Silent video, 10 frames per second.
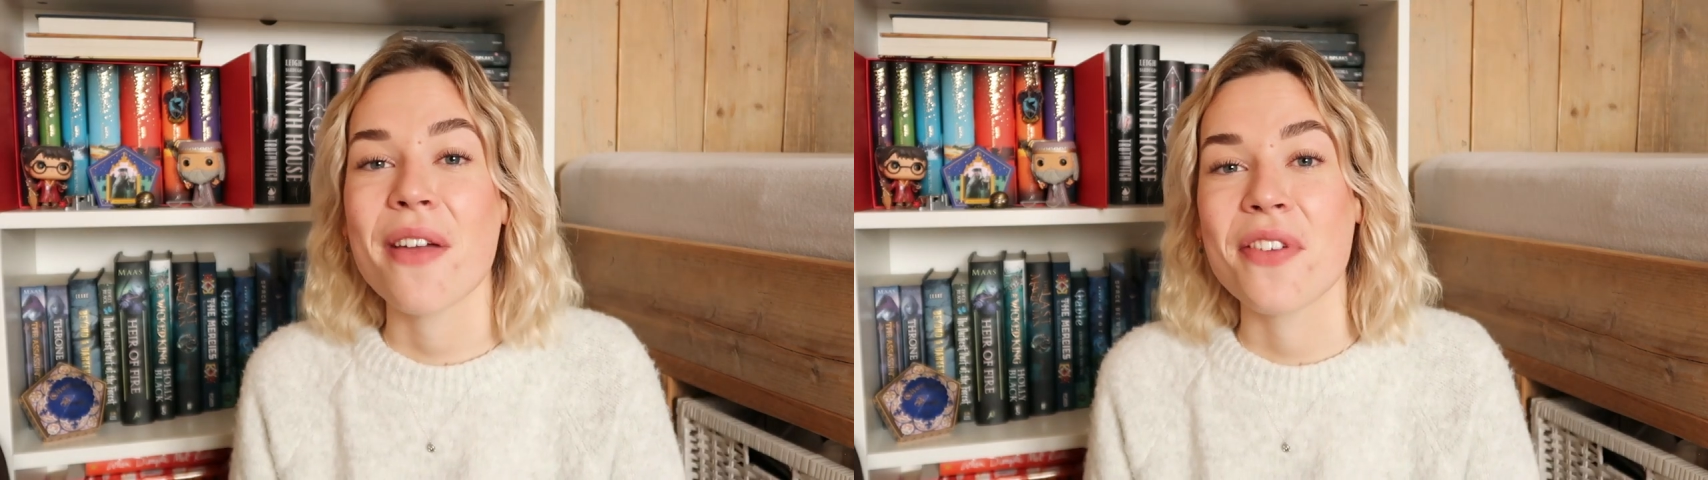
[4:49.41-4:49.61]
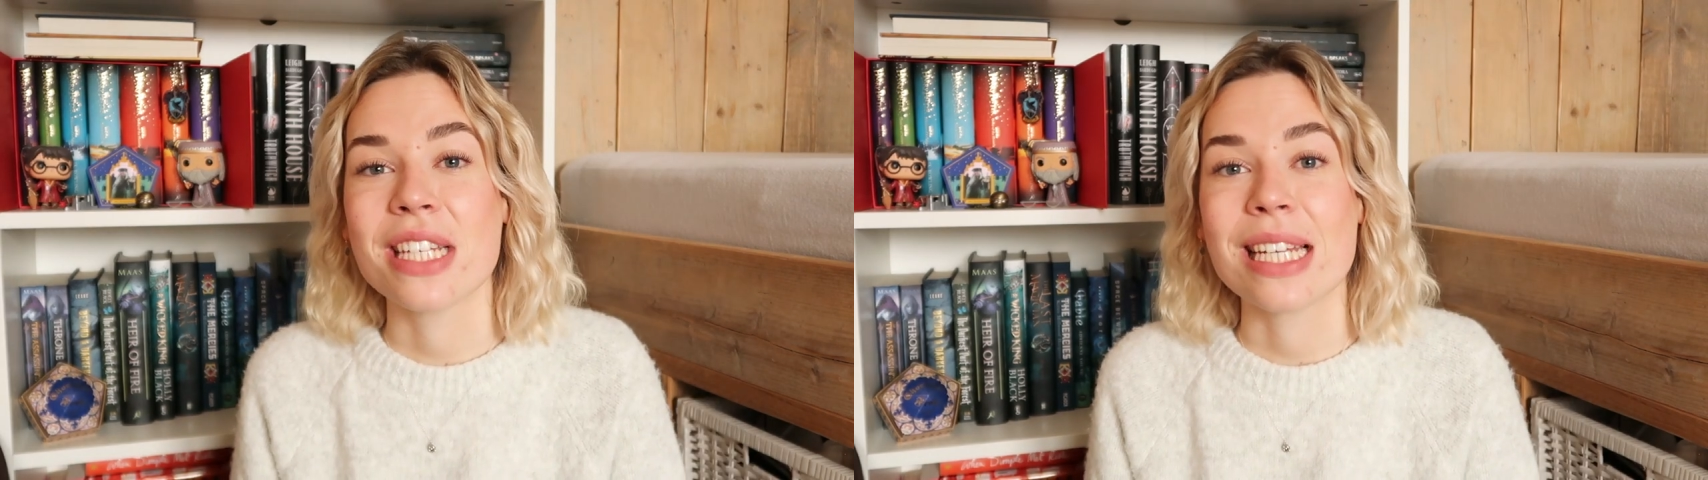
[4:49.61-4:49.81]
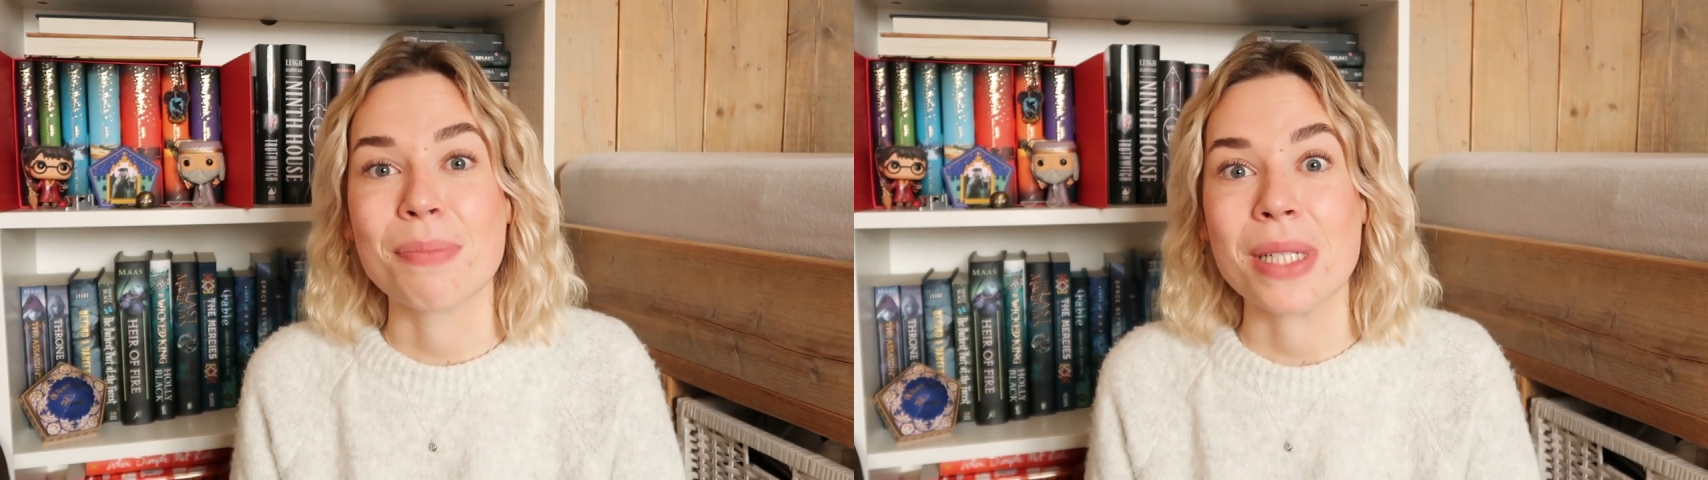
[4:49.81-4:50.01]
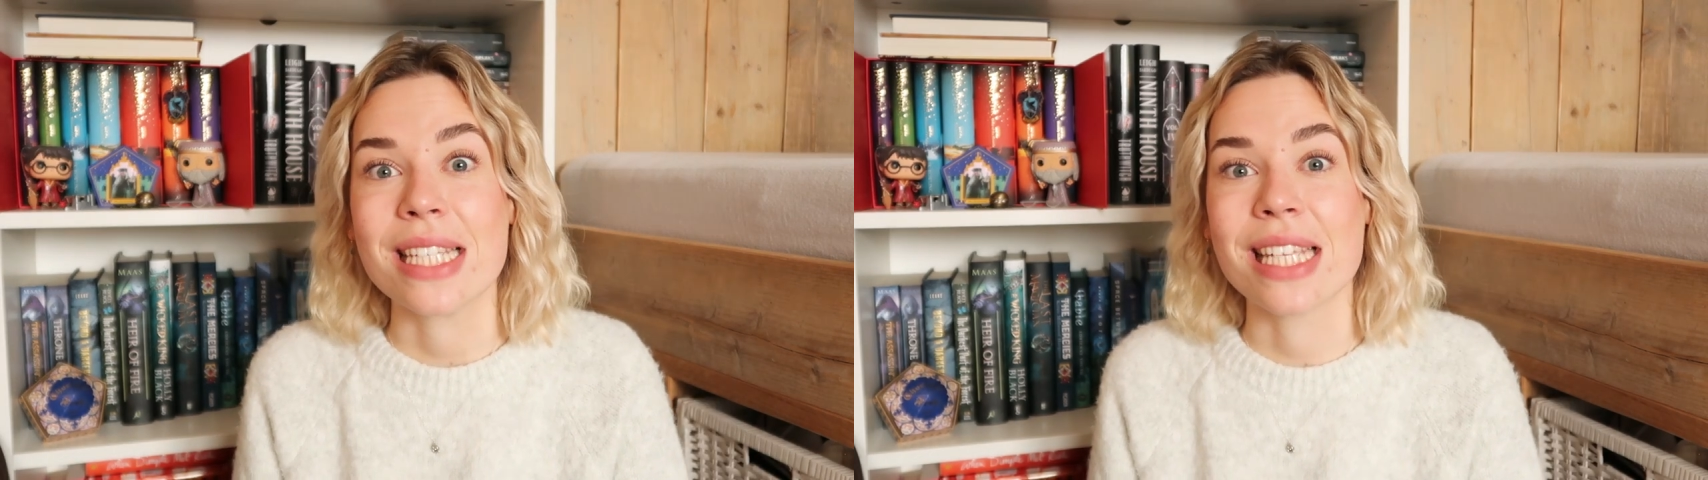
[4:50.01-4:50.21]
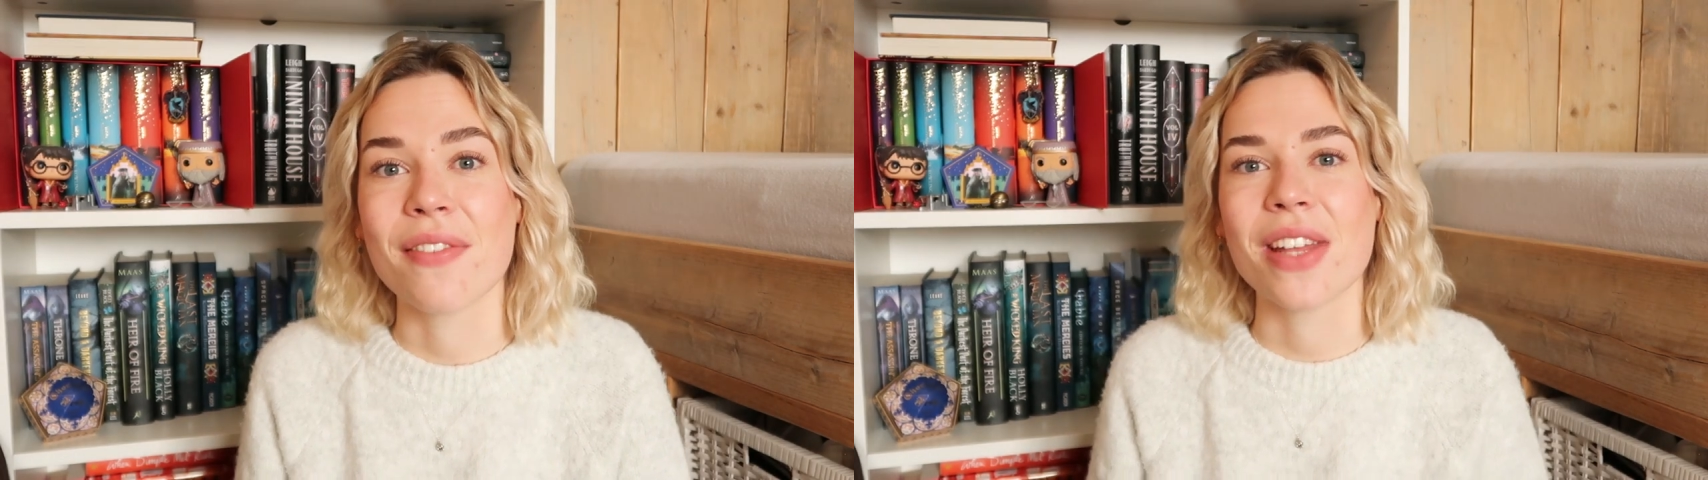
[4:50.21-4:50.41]
If you did,
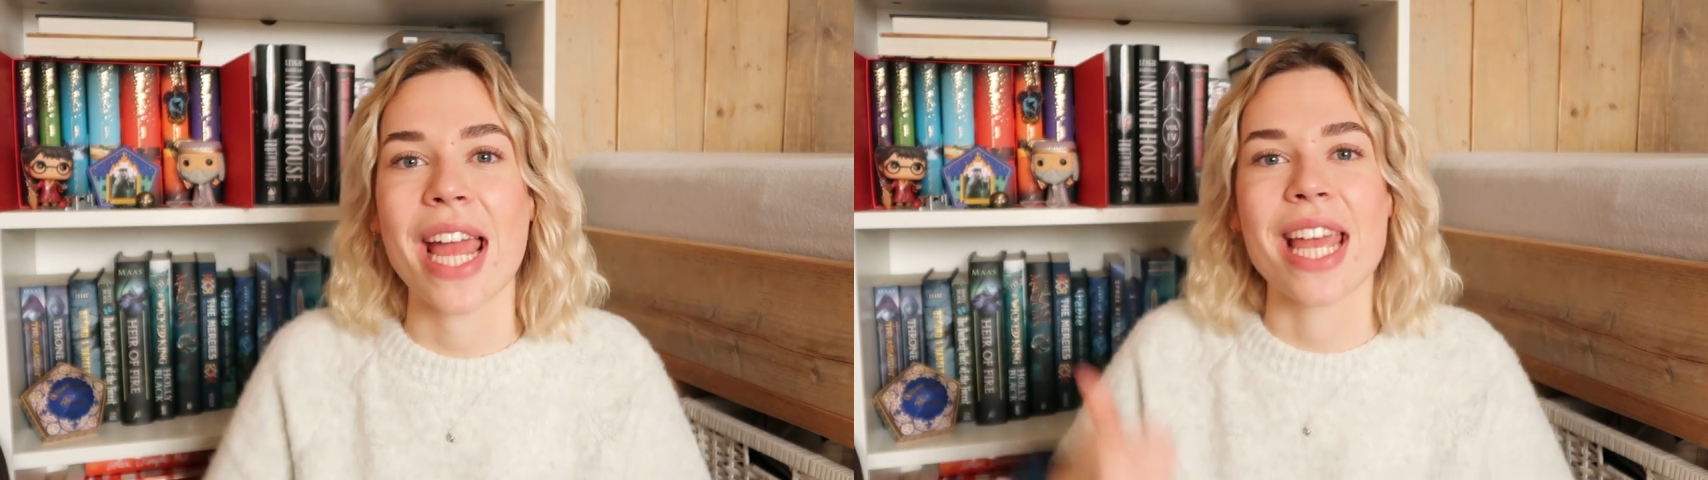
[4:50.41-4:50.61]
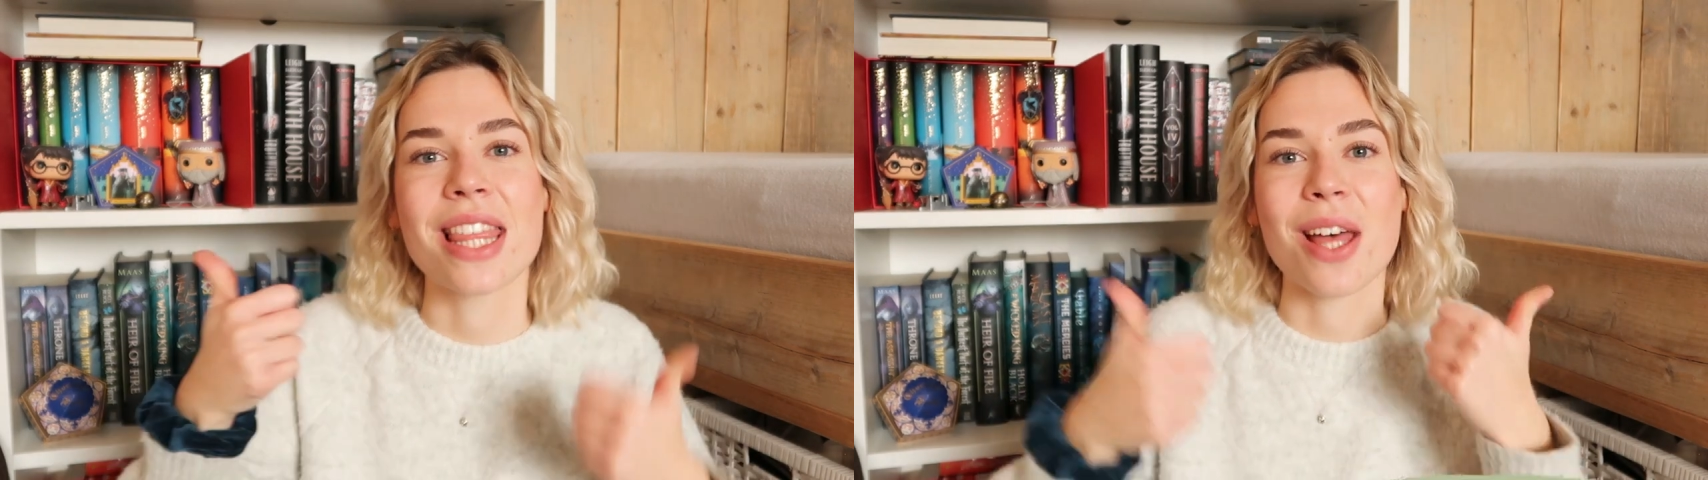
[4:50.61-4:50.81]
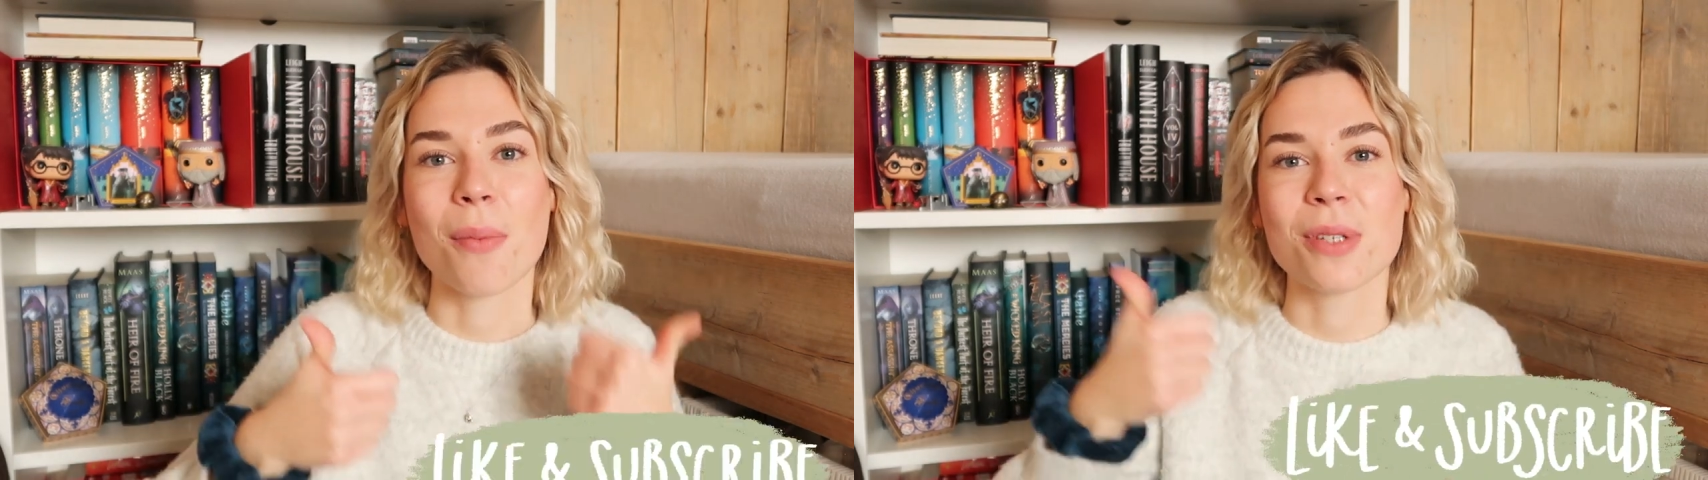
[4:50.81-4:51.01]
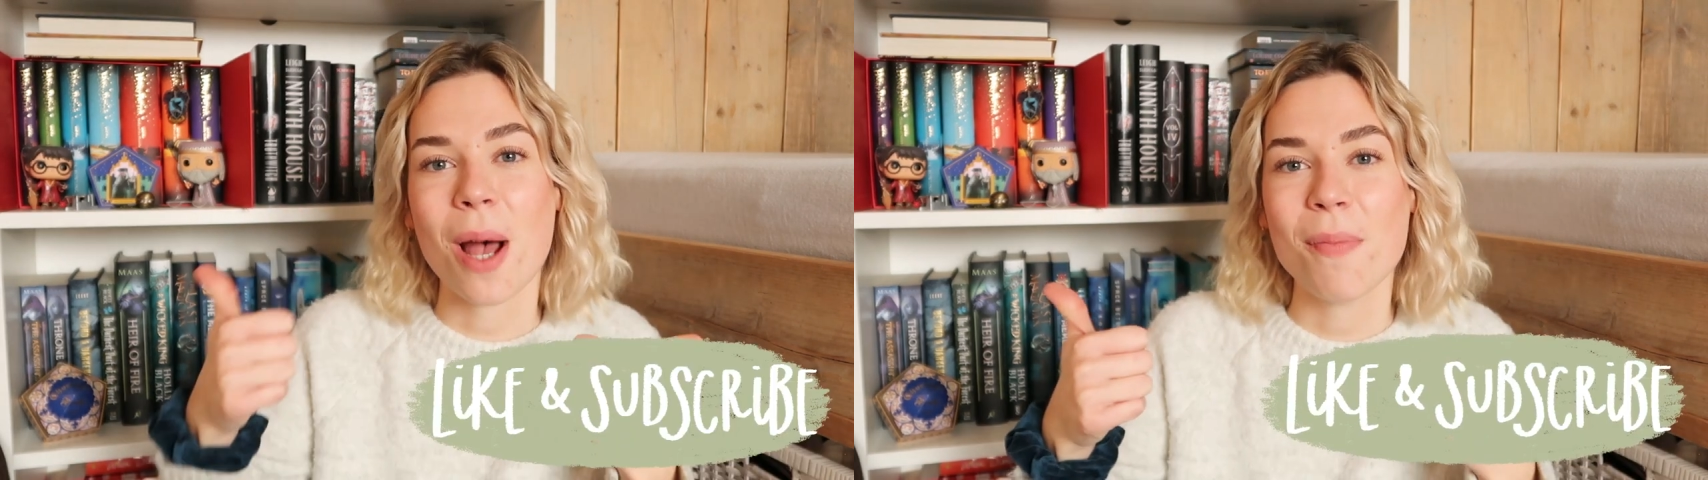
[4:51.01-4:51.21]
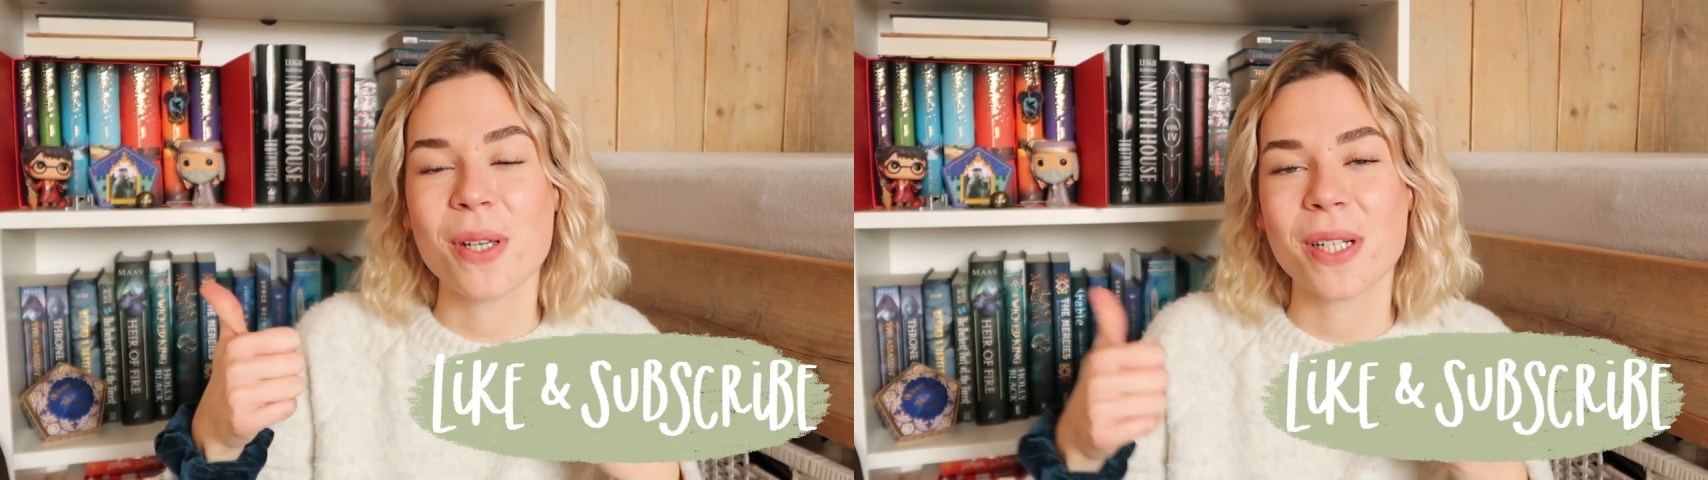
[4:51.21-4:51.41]
please give it it a thumbs up.